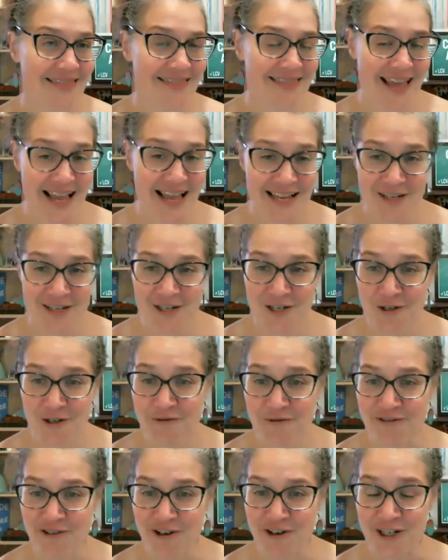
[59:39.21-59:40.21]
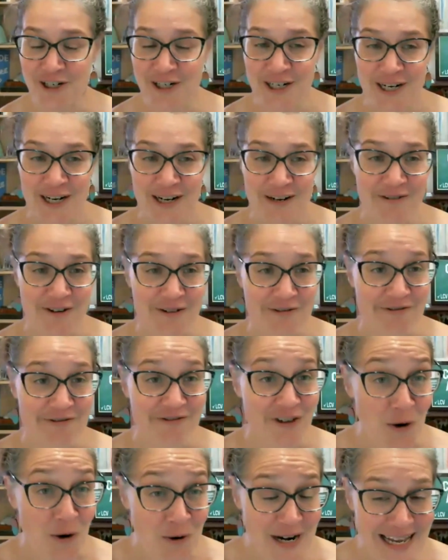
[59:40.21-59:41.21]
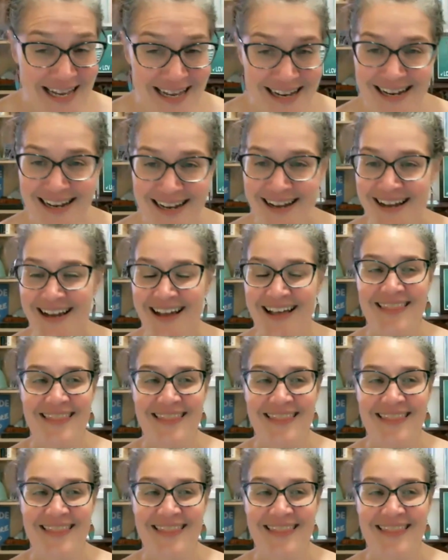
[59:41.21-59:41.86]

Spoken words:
Thank you for voting.